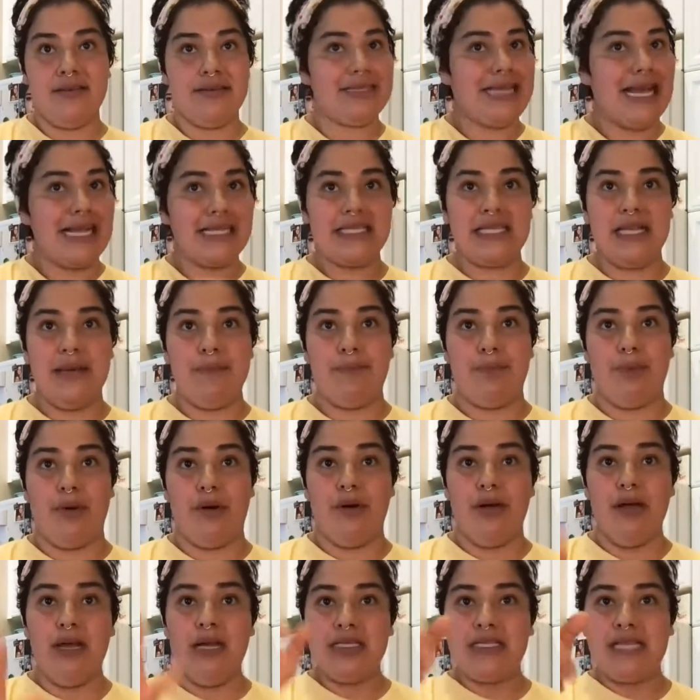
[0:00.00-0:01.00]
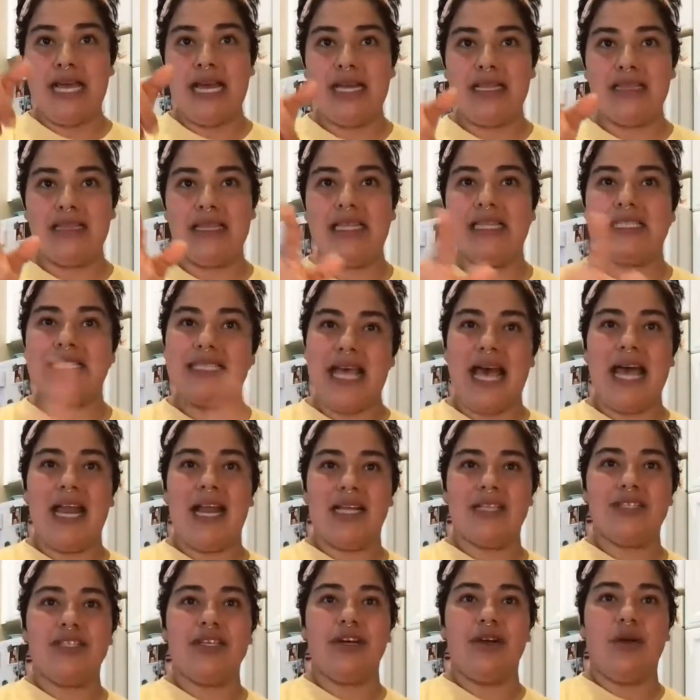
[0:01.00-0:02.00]
That simple. Does that
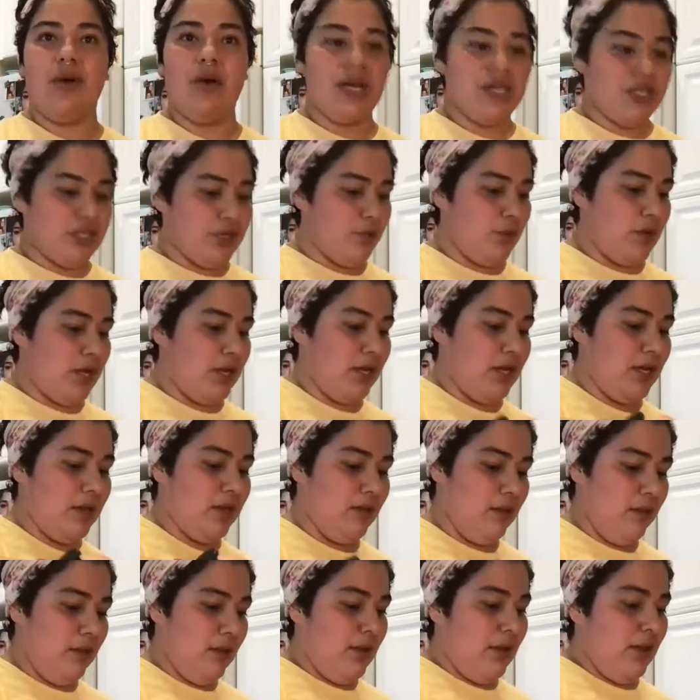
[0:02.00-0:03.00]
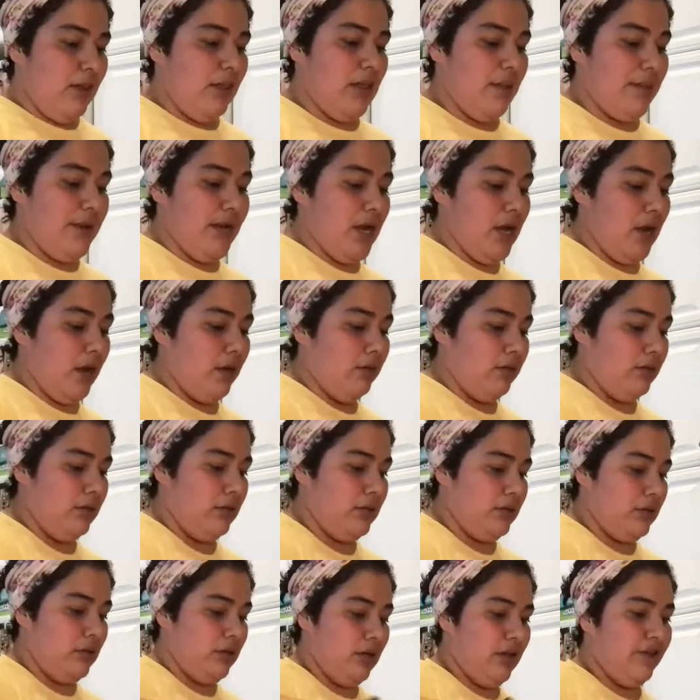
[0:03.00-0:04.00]
answer your question, Whitney? Let me know.
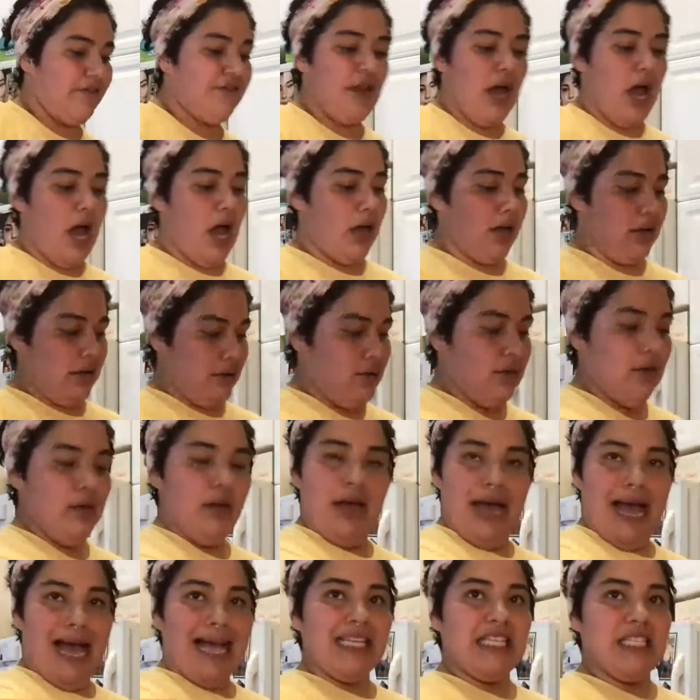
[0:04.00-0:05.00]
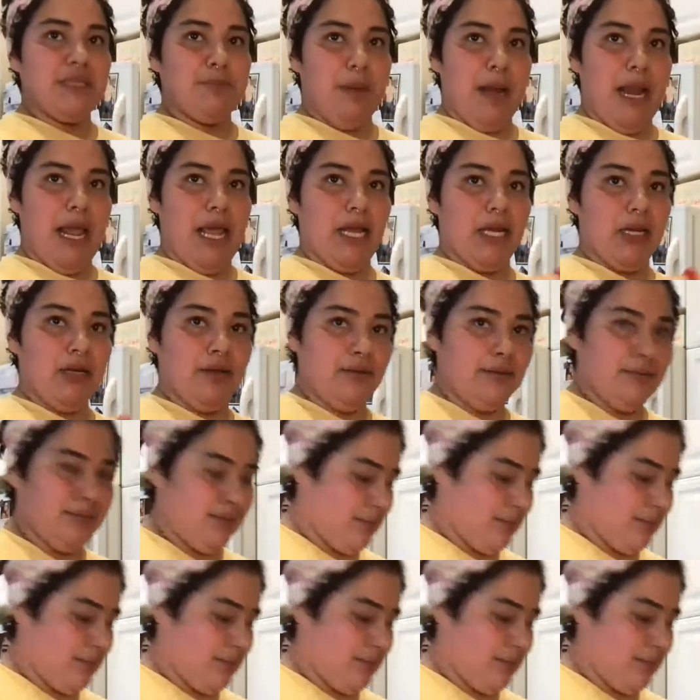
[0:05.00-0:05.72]
If not, I explain.